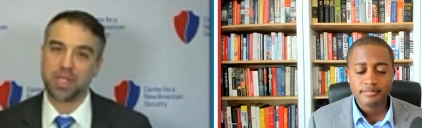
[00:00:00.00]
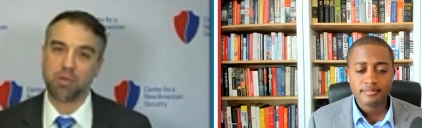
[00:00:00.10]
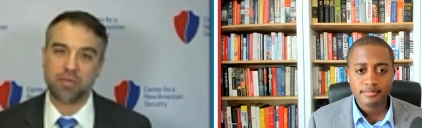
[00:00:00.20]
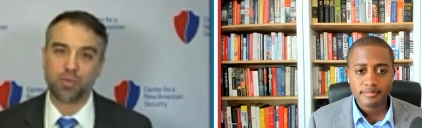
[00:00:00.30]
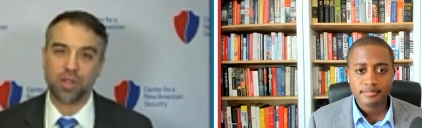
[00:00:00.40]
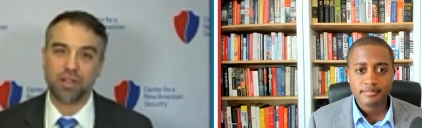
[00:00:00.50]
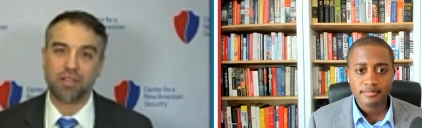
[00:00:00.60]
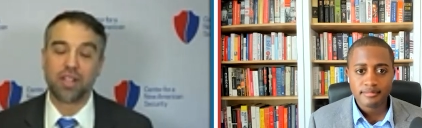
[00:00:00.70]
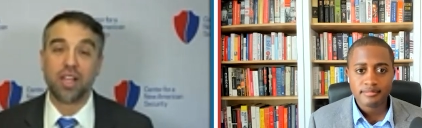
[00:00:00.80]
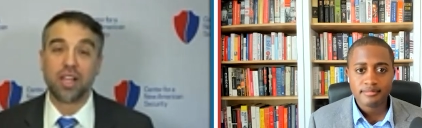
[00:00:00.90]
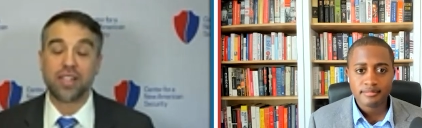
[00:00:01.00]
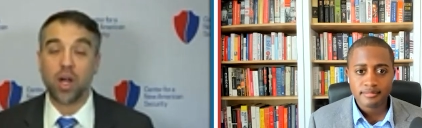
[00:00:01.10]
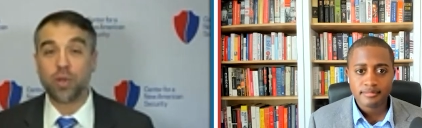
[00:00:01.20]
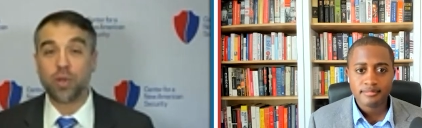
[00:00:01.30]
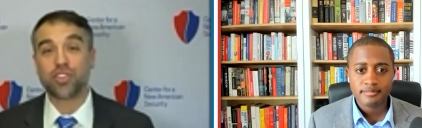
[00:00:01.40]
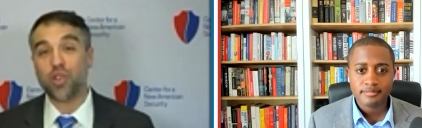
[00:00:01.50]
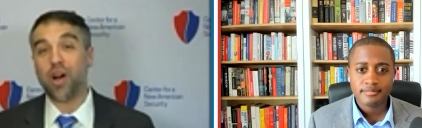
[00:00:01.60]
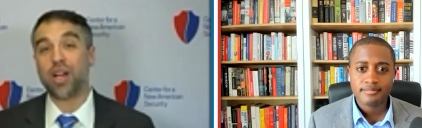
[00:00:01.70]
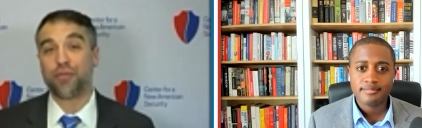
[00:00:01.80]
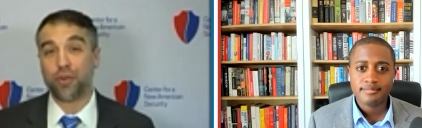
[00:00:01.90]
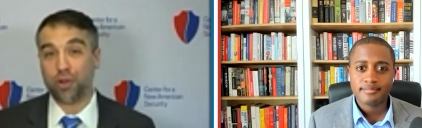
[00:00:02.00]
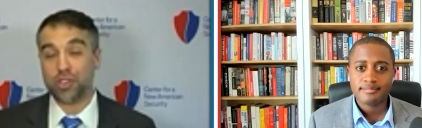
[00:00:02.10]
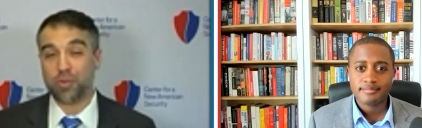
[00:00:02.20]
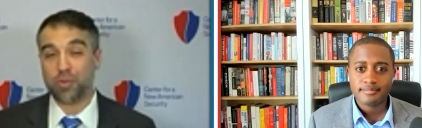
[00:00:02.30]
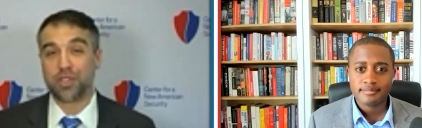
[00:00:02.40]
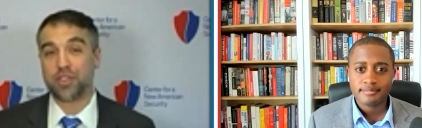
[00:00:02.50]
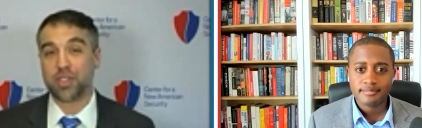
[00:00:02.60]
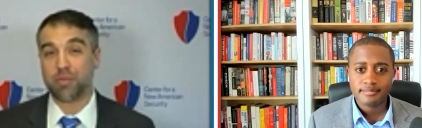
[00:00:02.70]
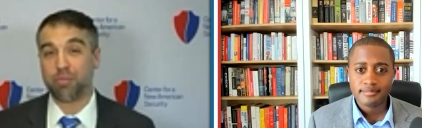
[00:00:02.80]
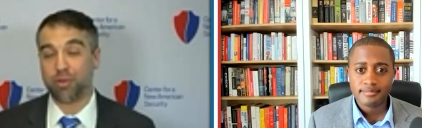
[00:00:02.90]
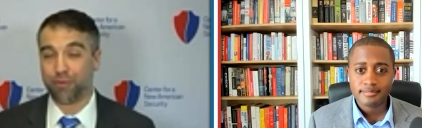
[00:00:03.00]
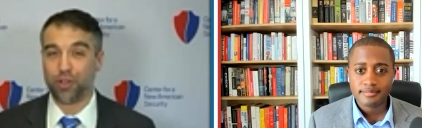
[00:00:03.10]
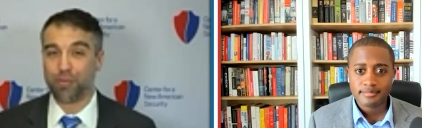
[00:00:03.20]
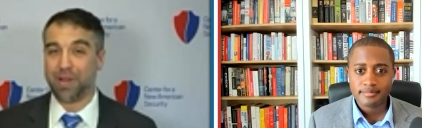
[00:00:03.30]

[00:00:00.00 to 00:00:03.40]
Speaker 1: they were everywhere. Now we saw it first, which is the preferred